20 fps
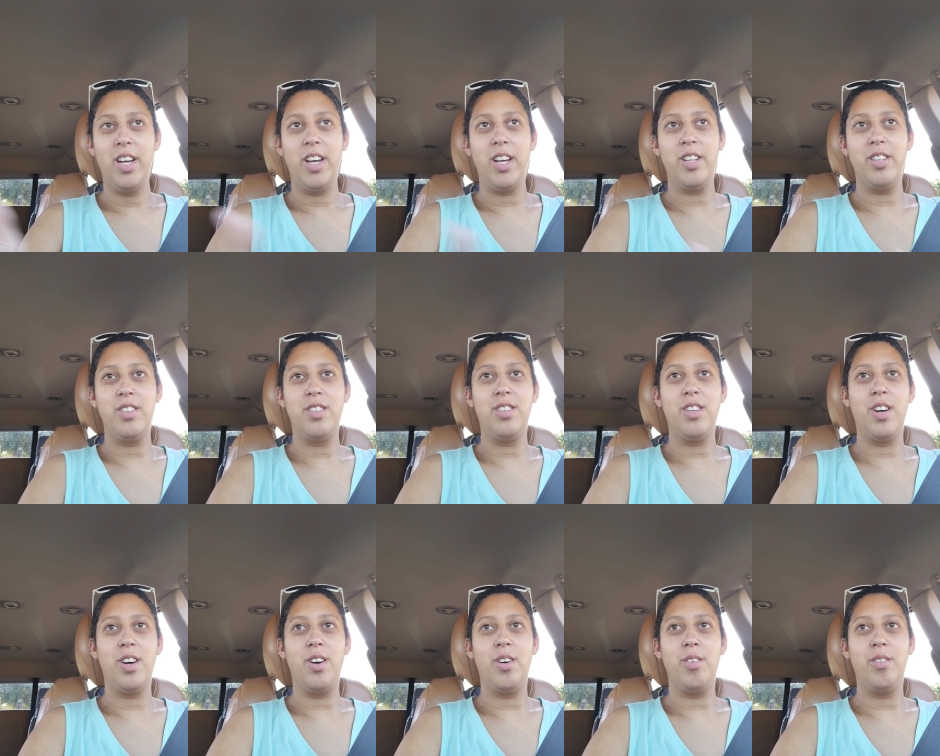And
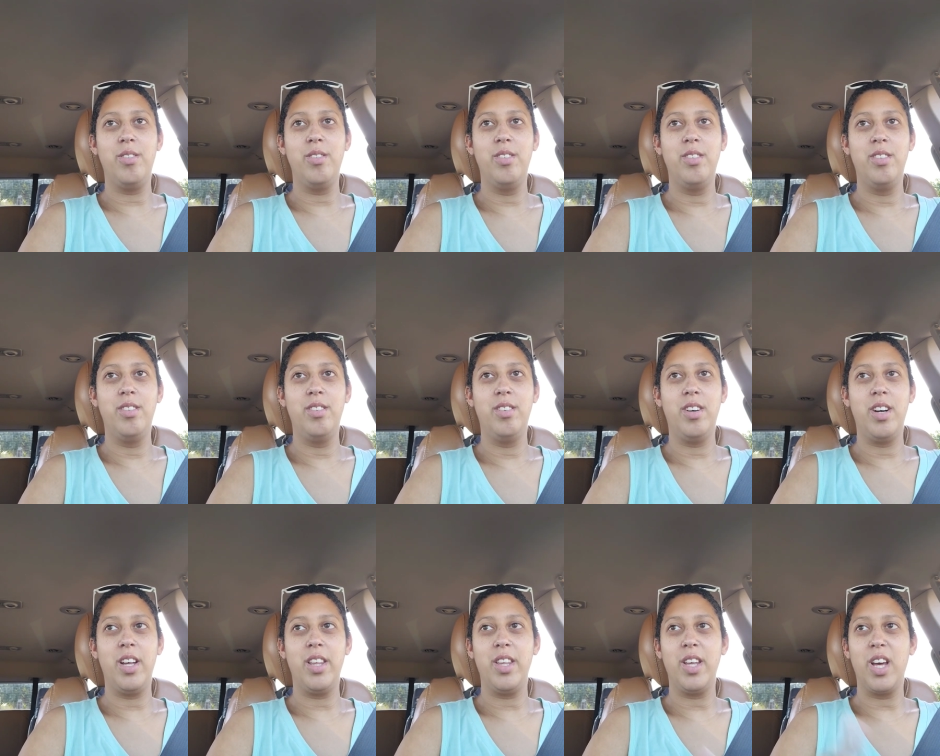so
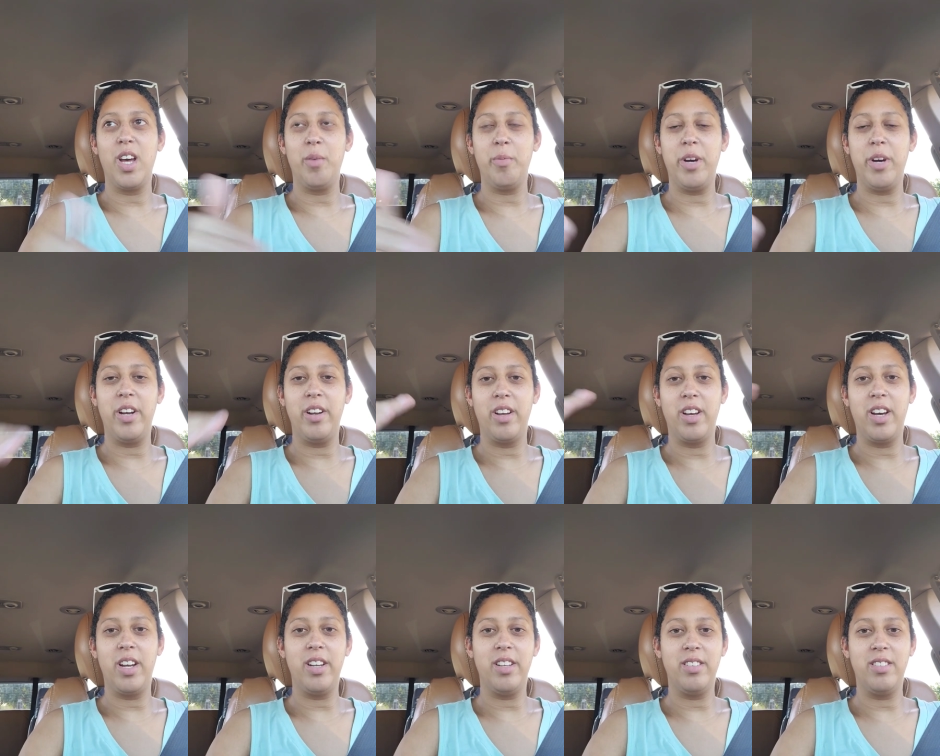I think I might have
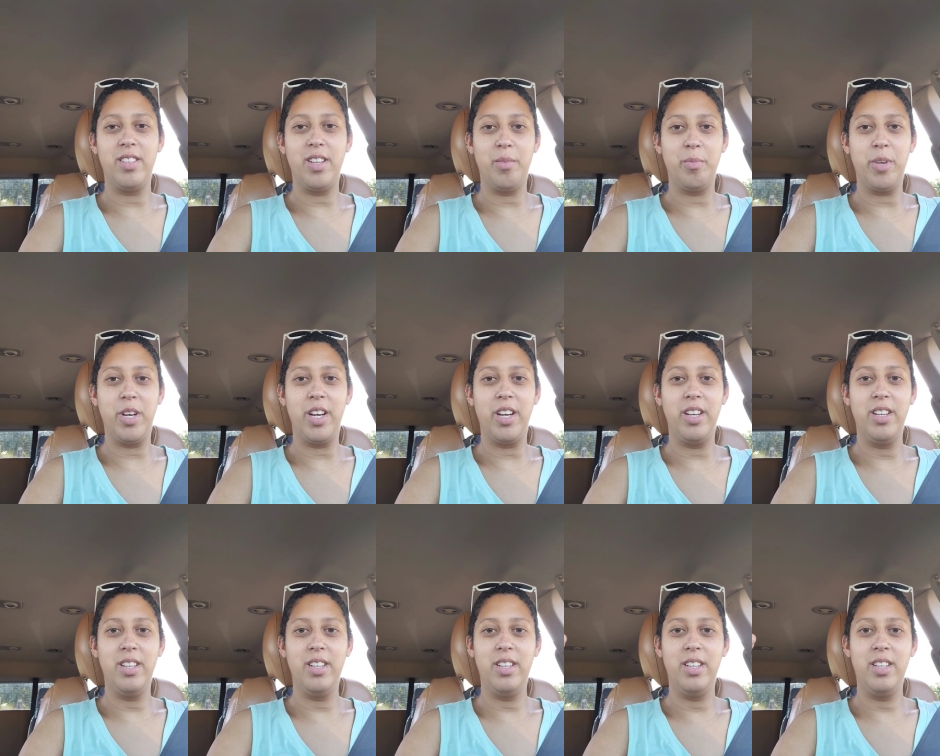kind of set
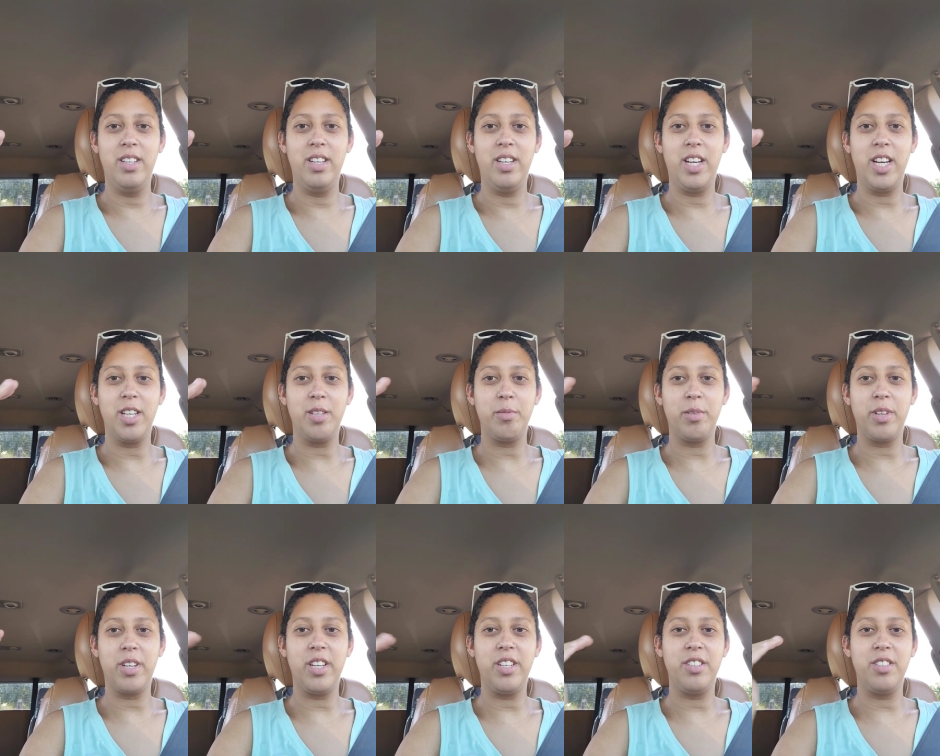my
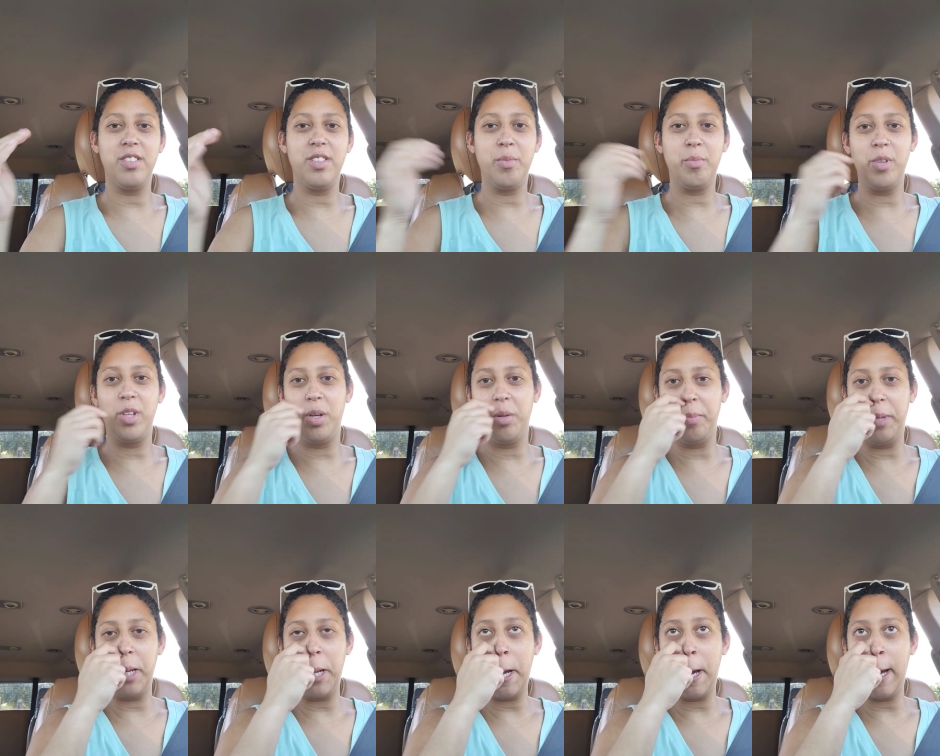expectations up a little
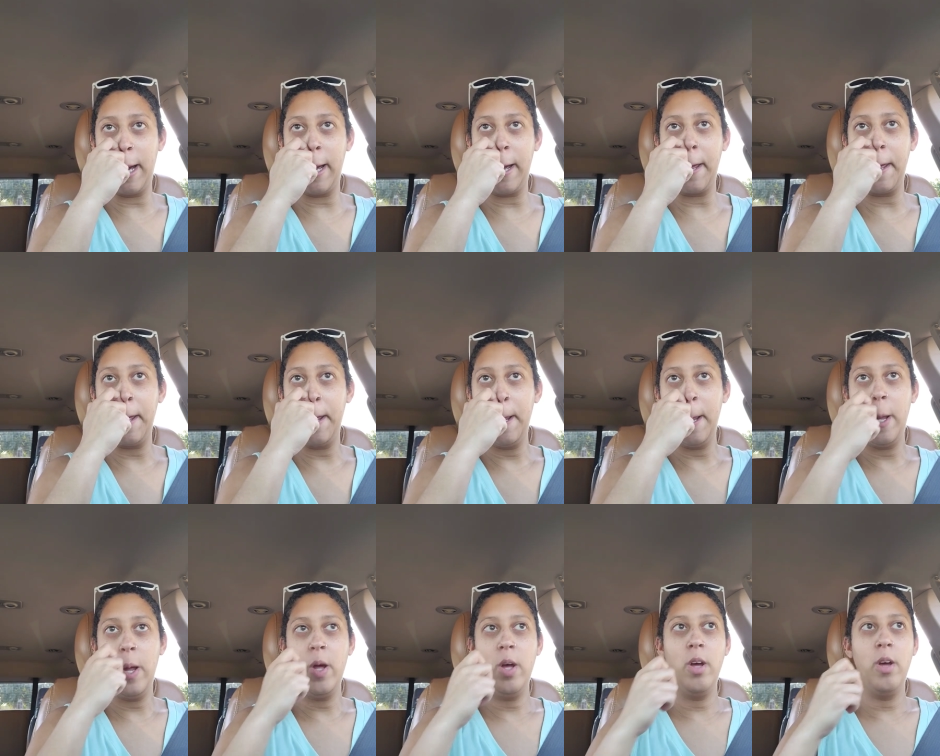bit high
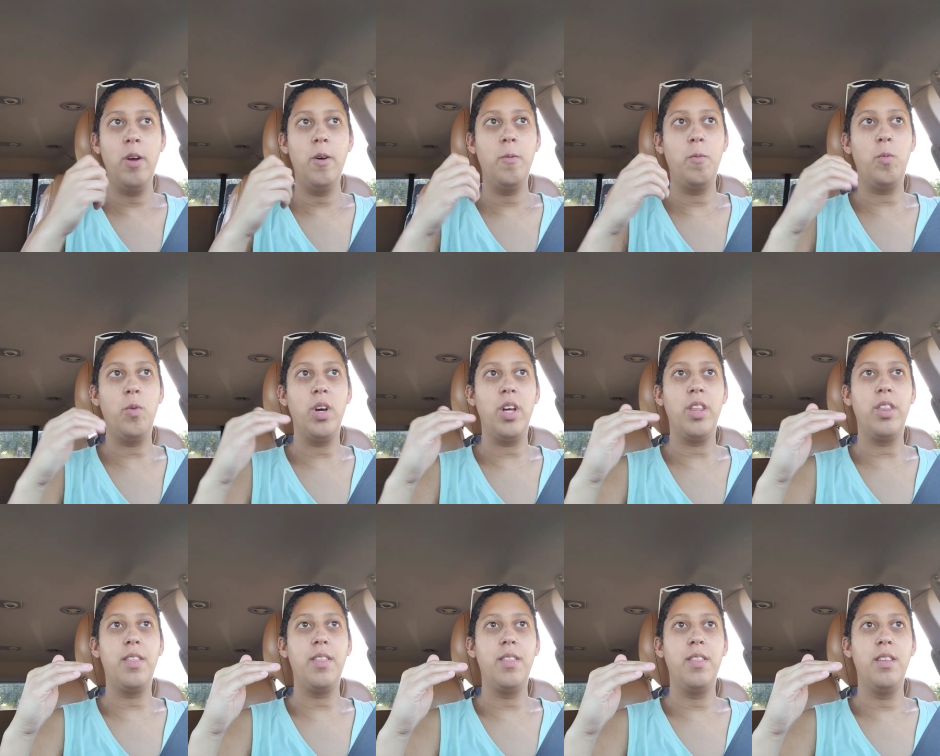
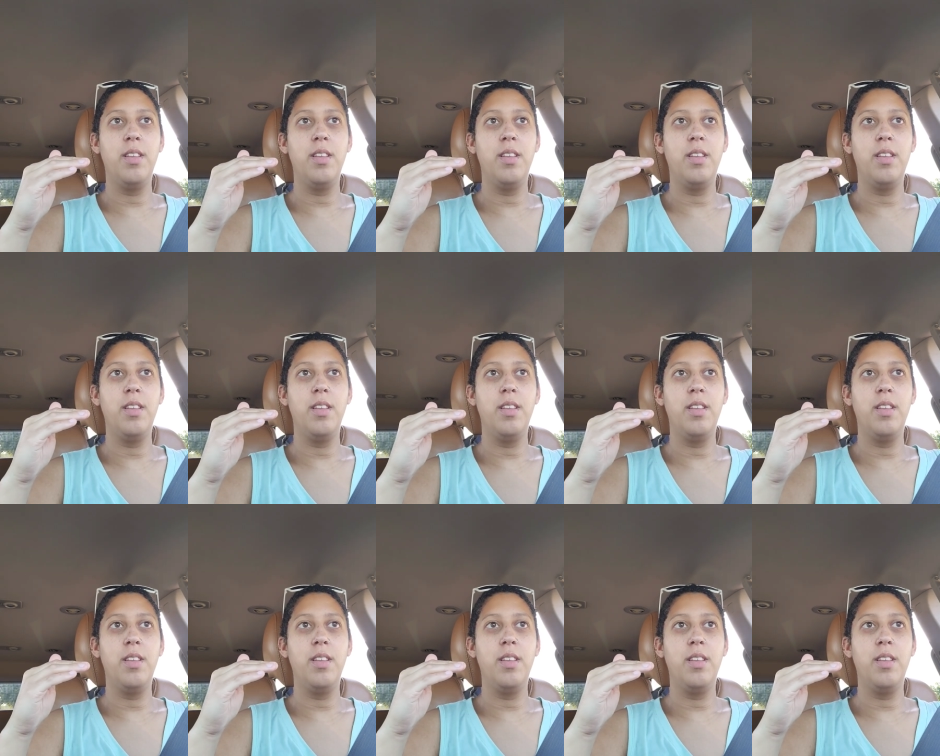with,